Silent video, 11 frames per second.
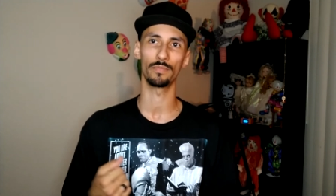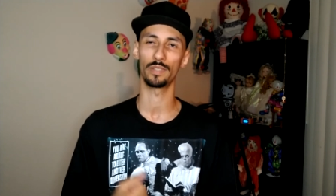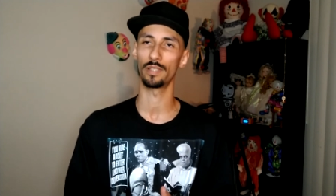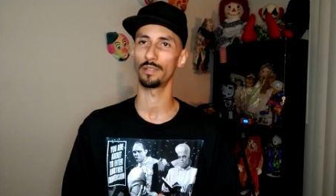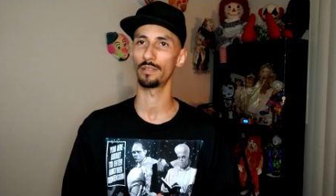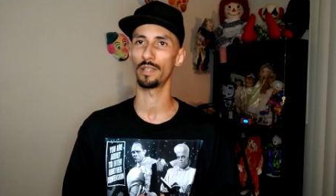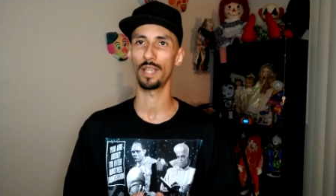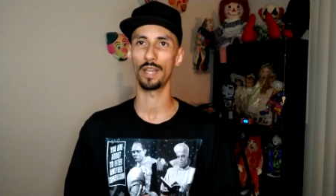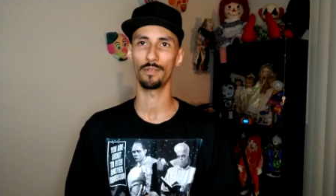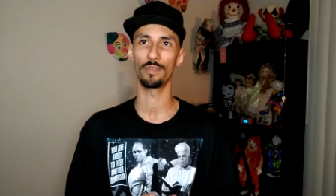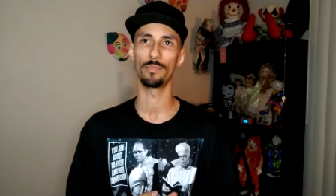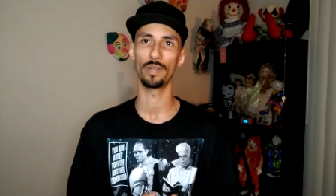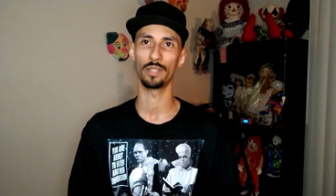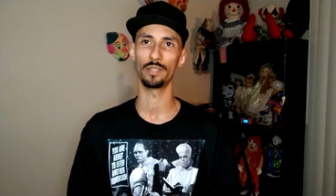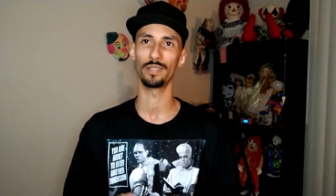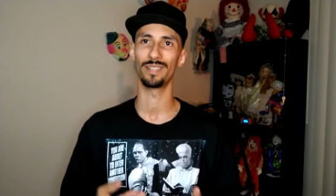getting
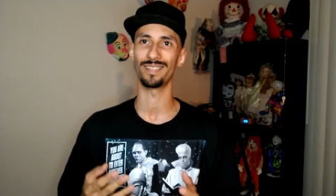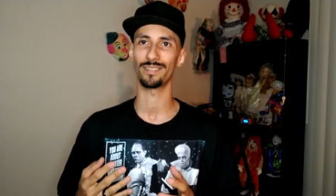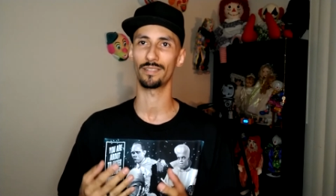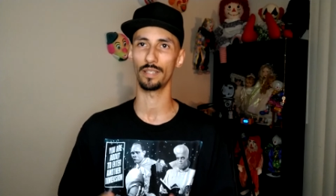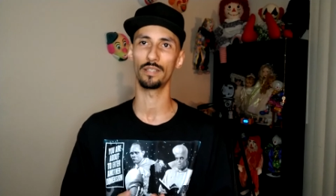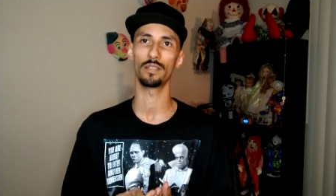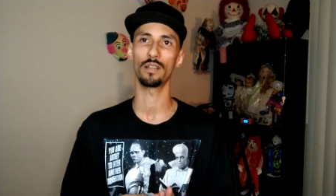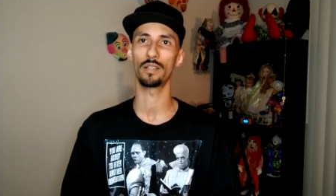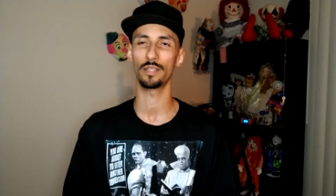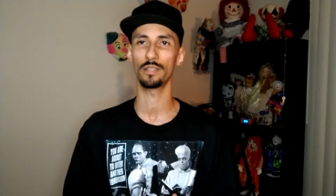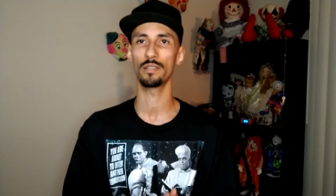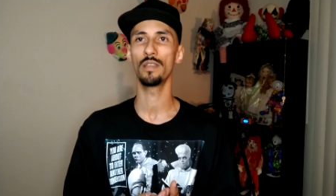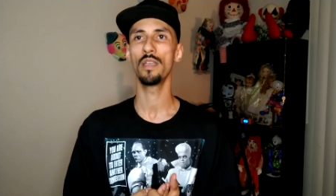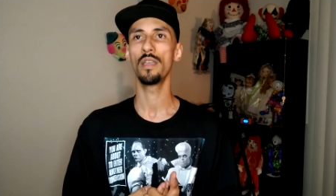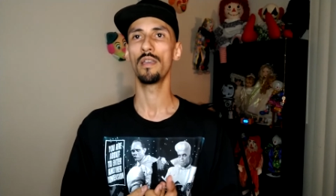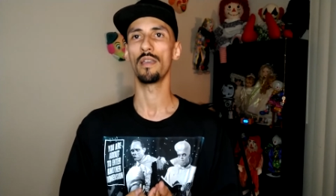everybody exceeded on it
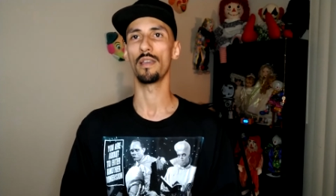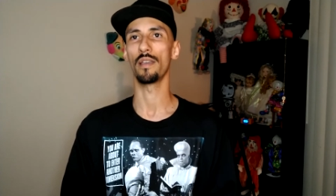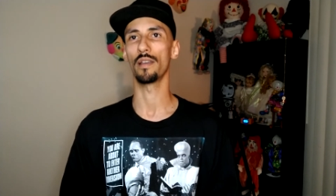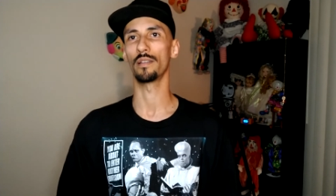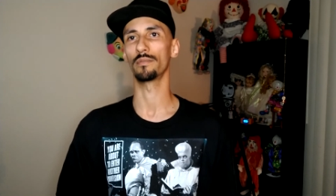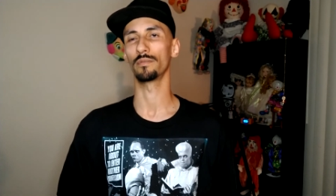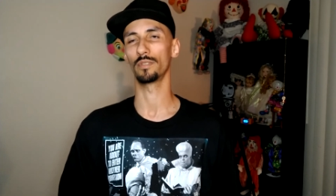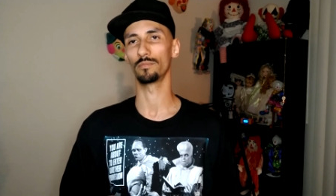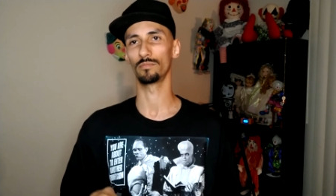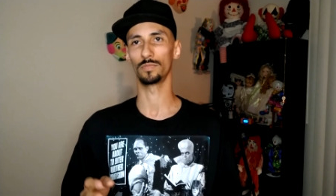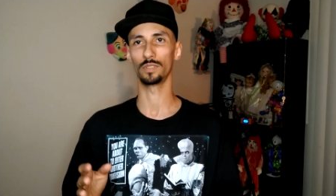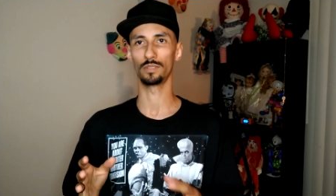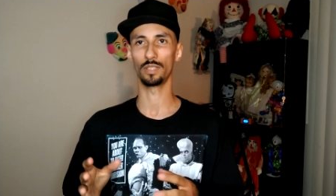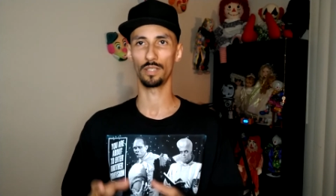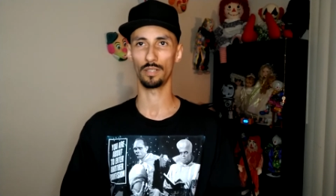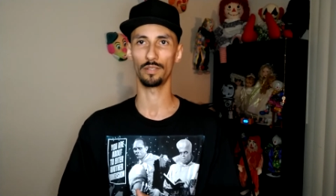and
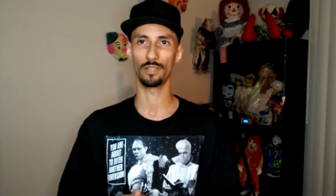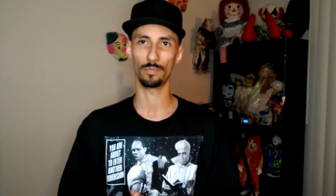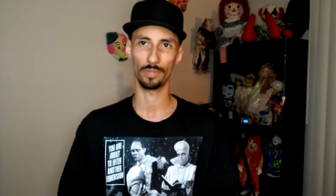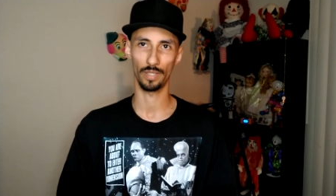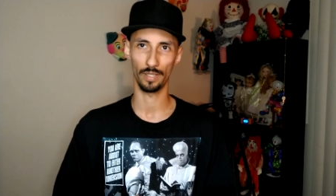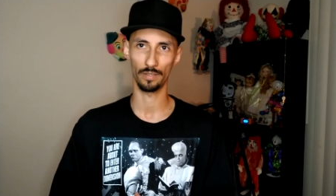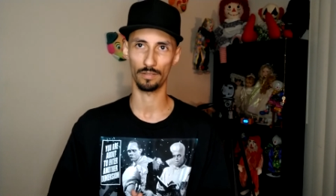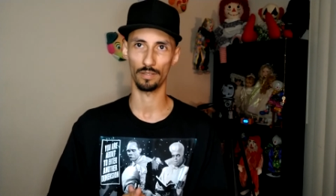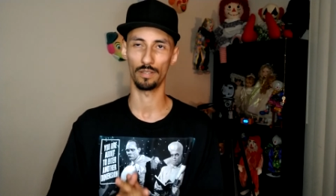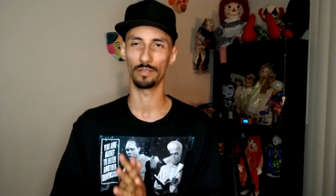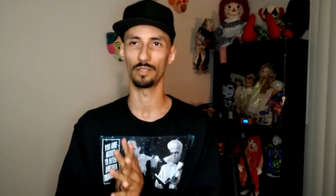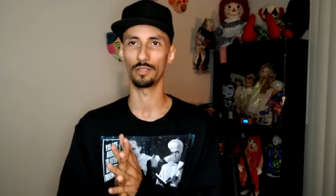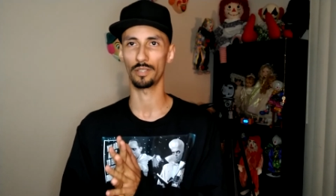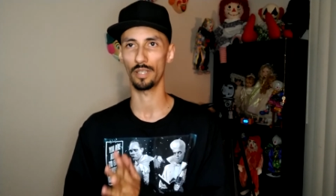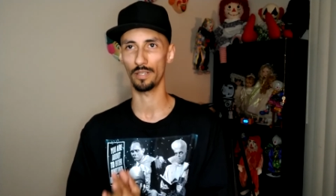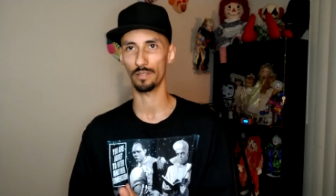get on these plans on
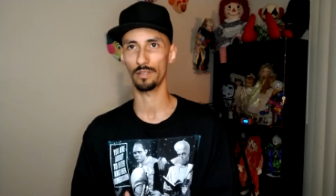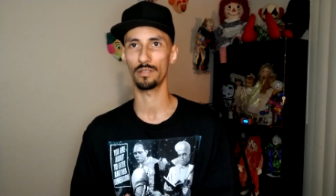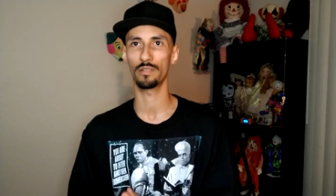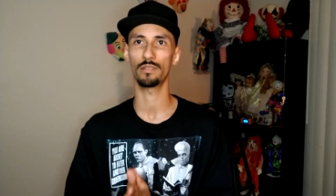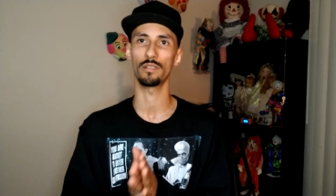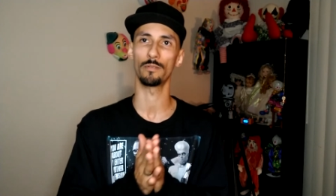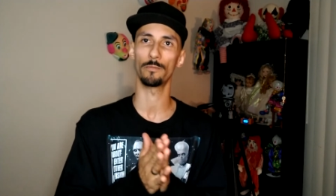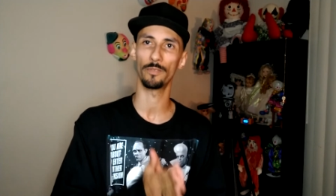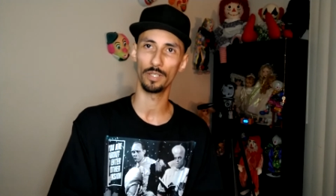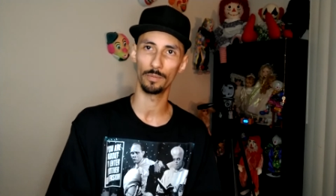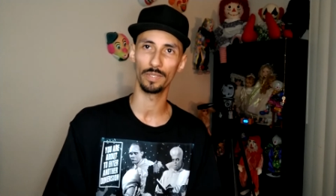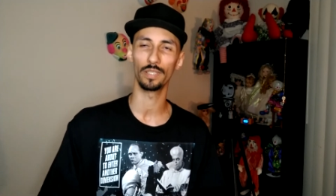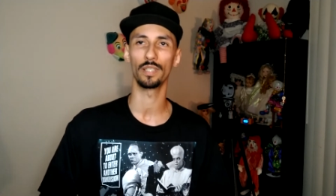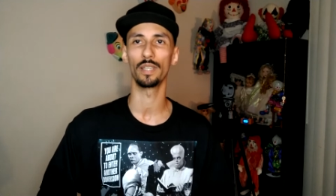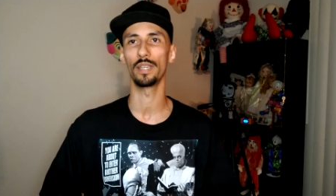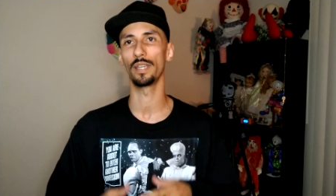locations and
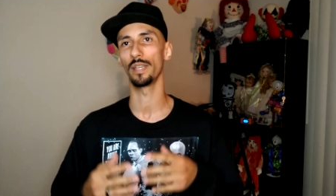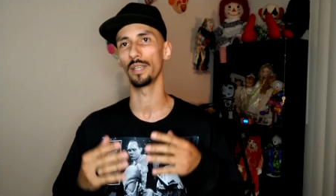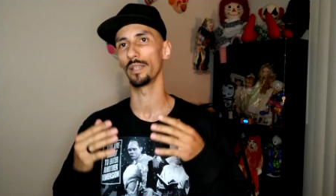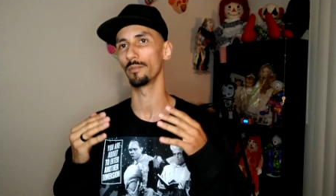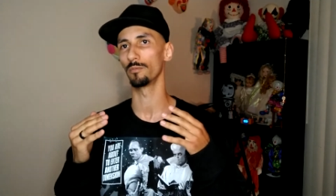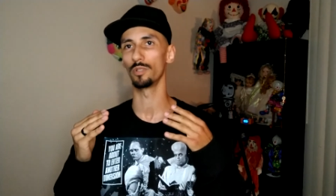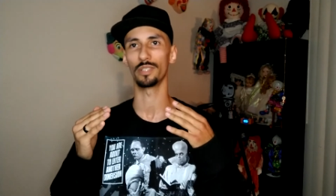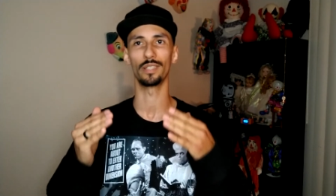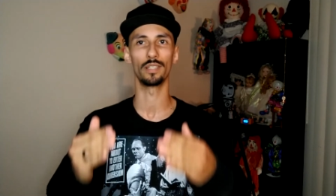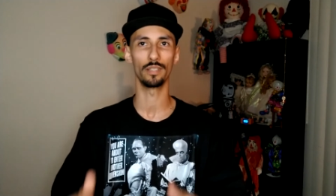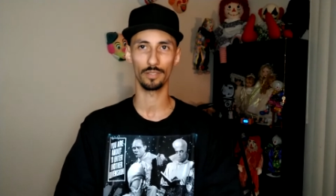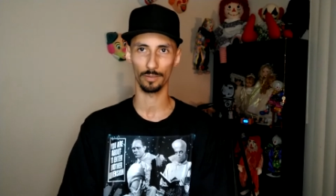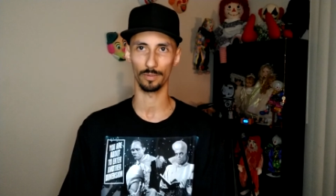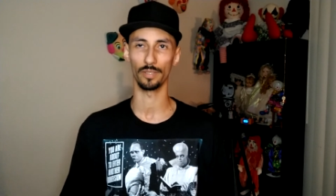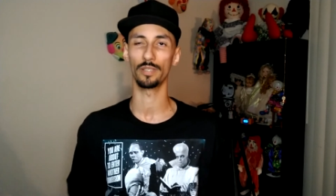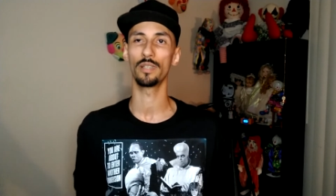filming, and we'll get
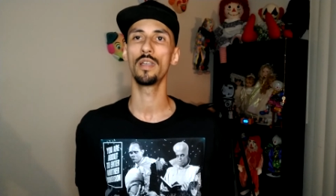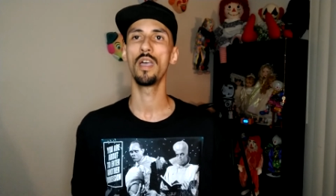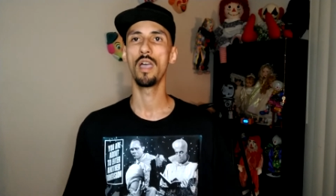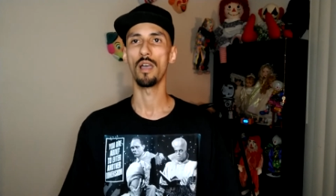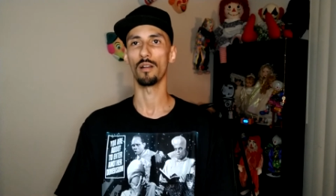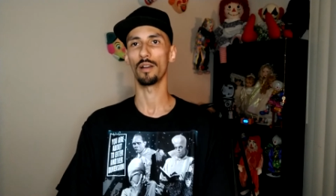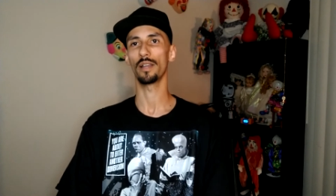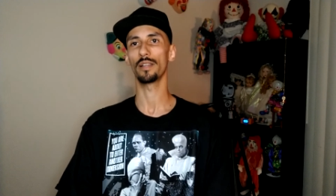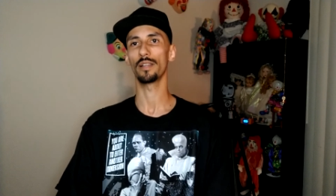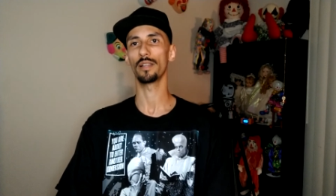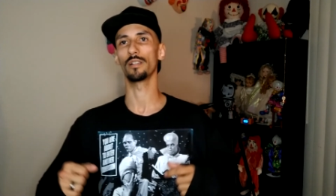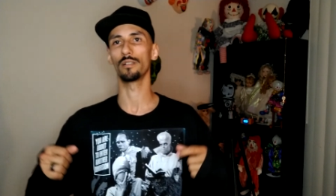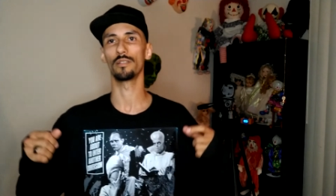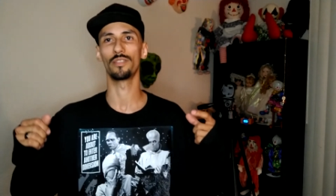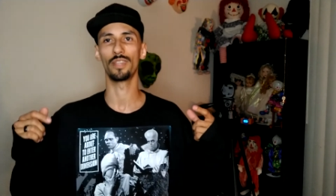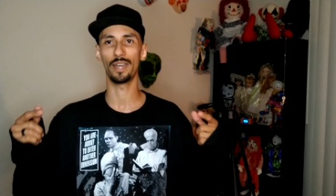into it. All right,
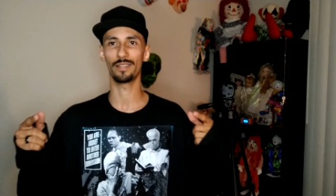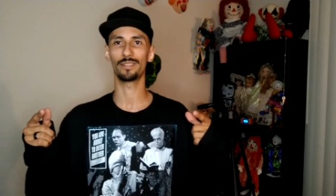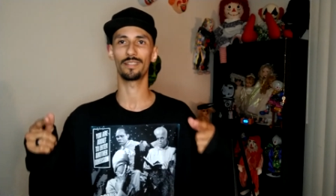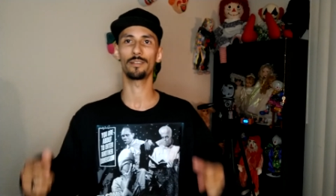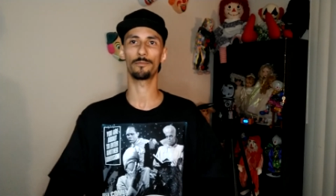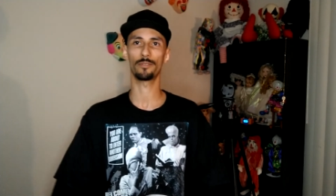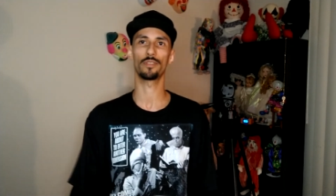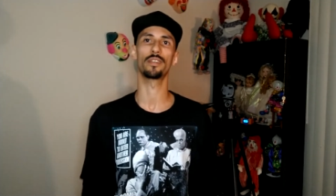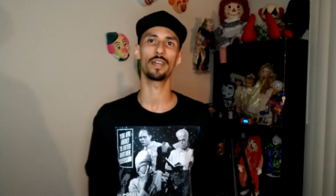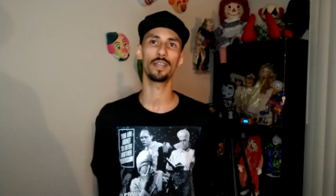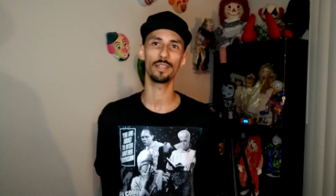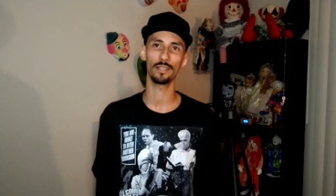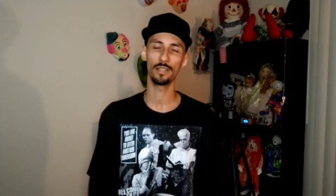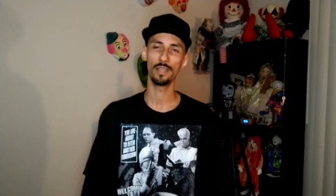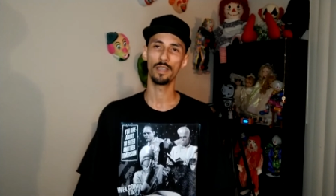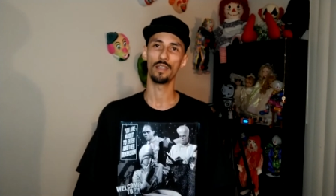so that is it for the night,
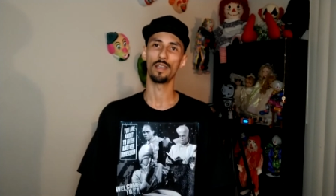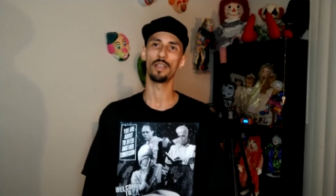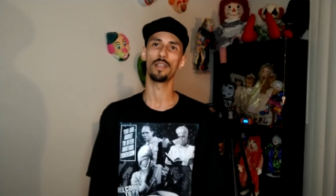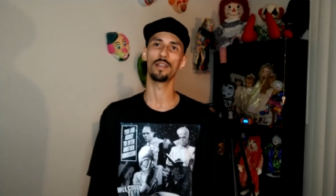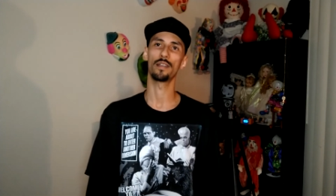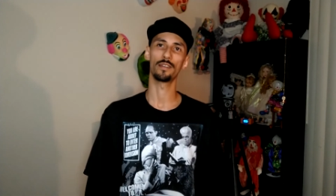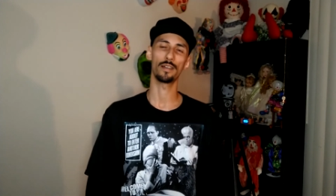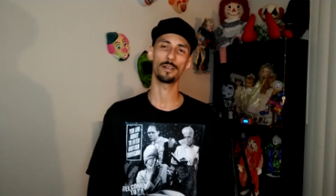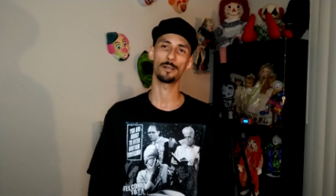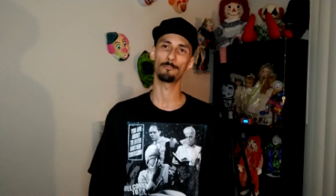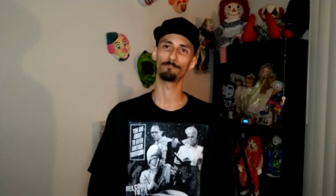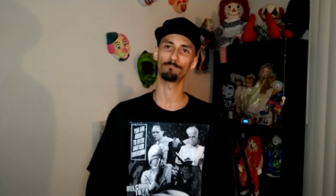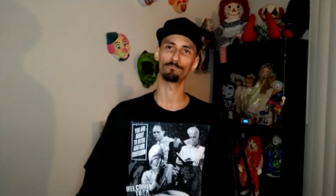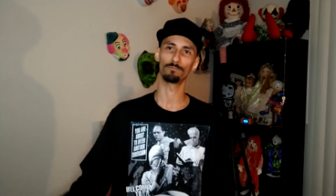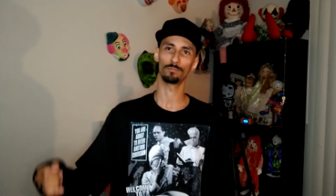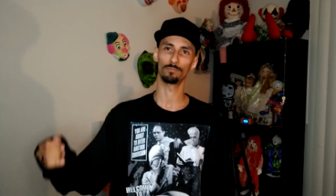and
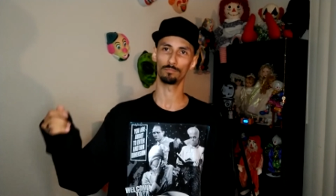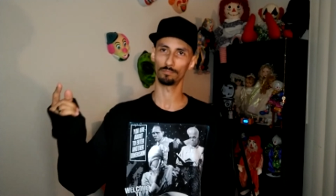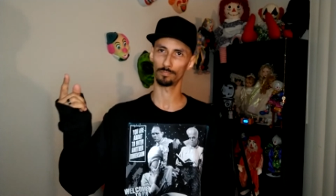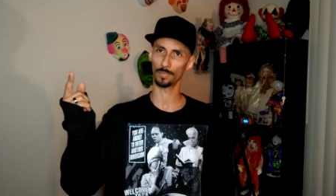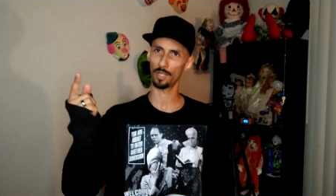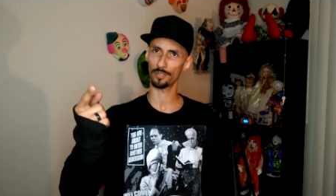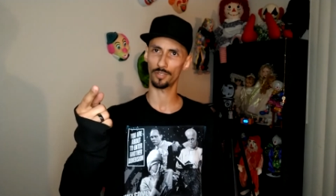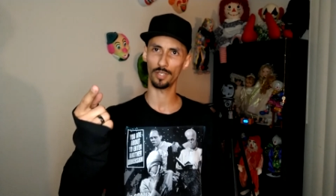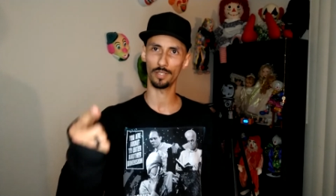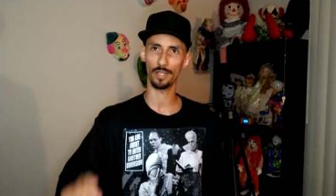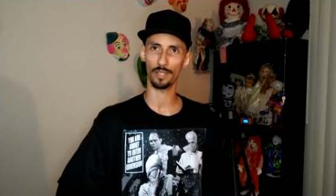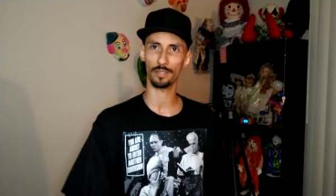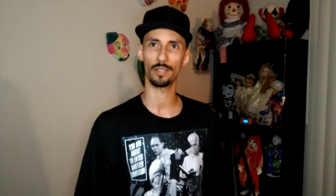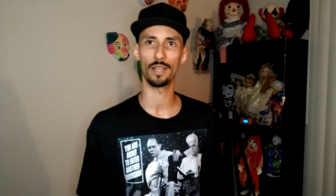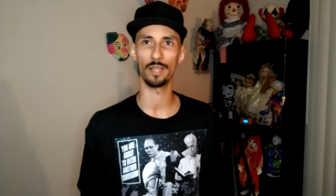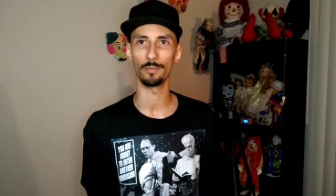I'll see you next
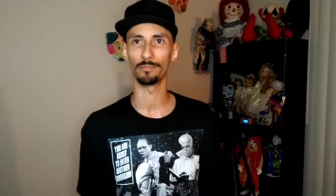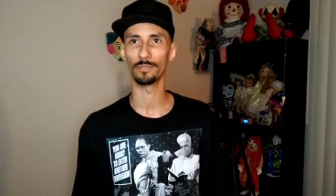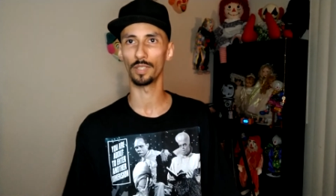time.